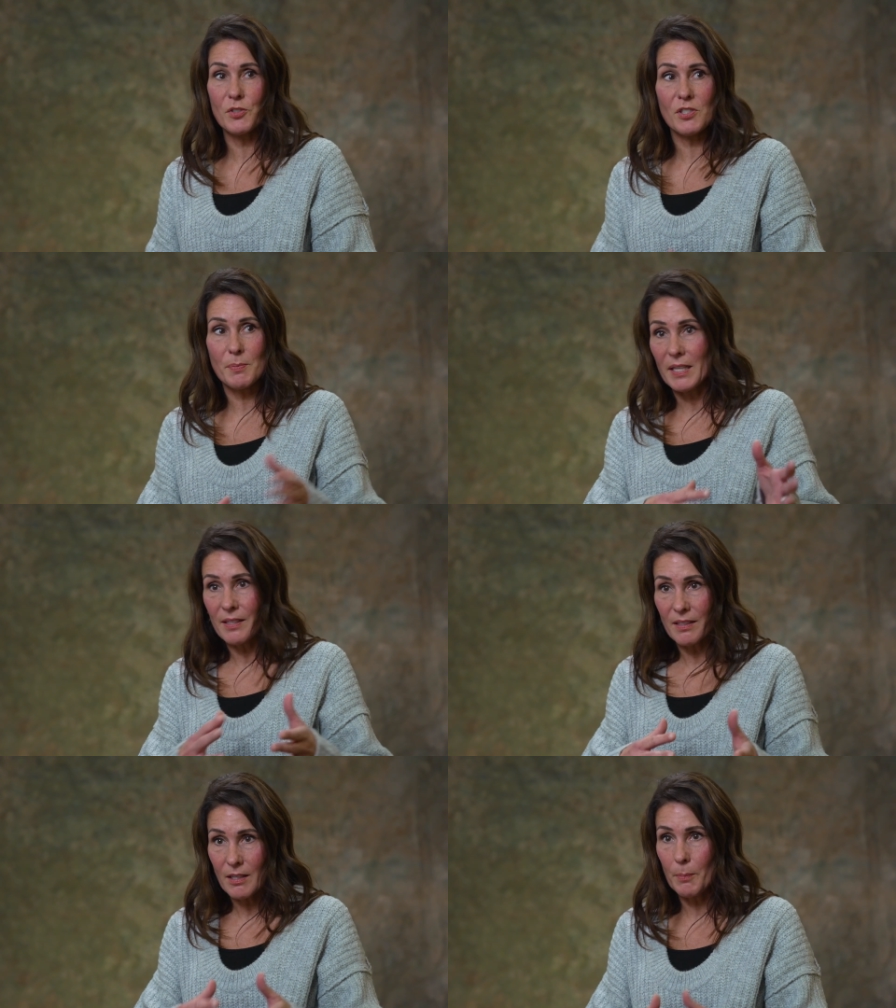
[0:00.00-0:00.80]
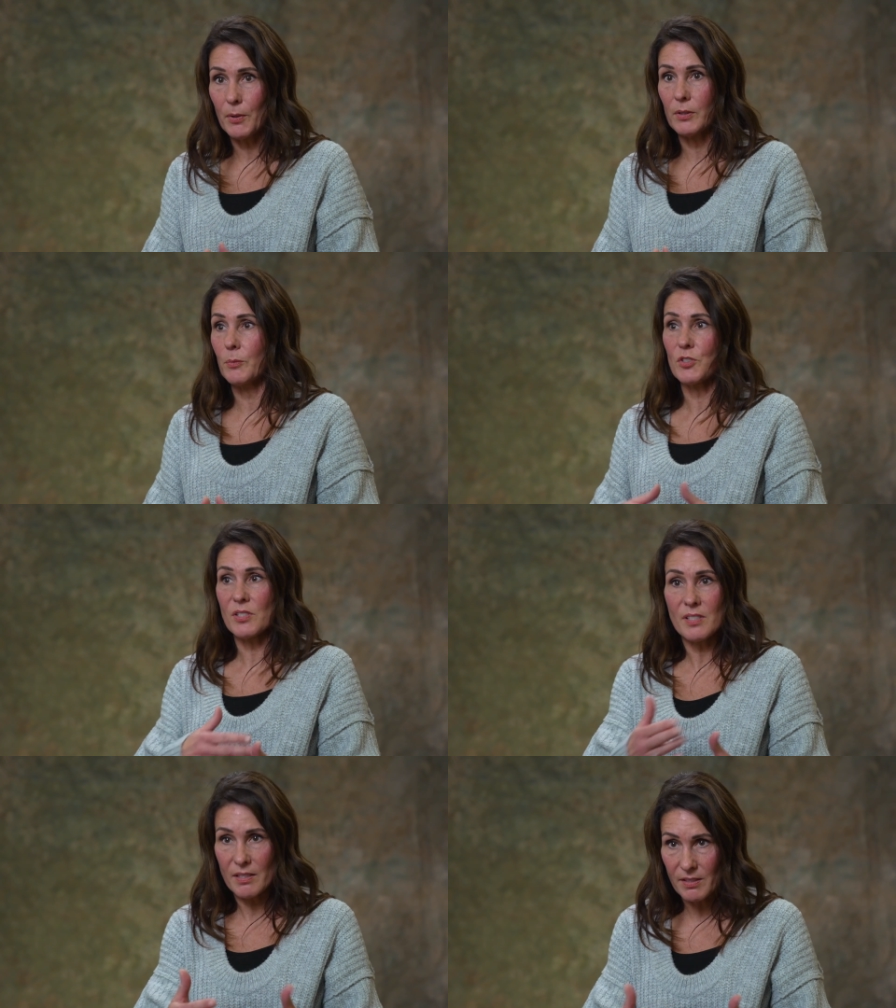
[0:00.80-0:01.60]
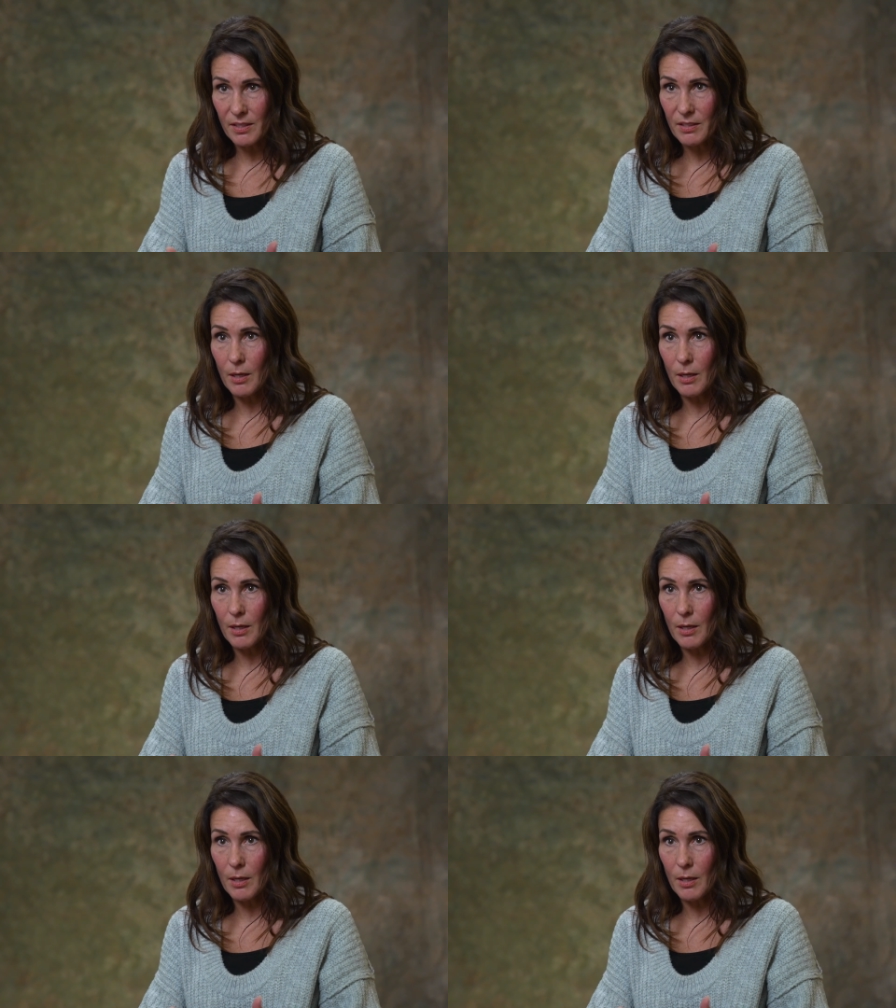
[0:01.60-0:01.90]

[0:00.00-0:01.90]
We're just making a couple and we're just testing a